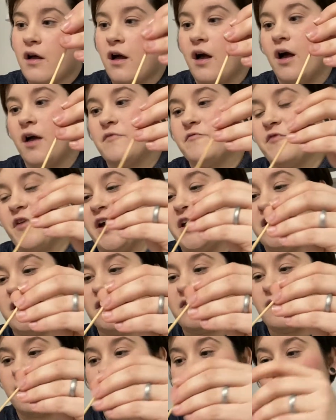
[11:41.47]
I'm
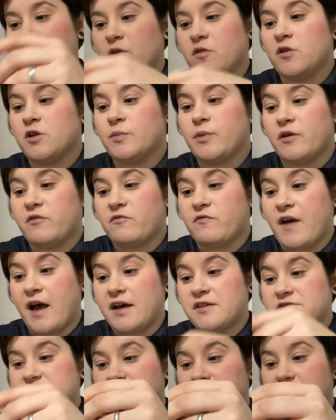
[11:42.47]
finding that I'm a little bit
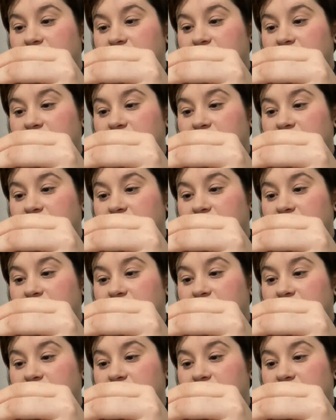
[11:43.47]
faster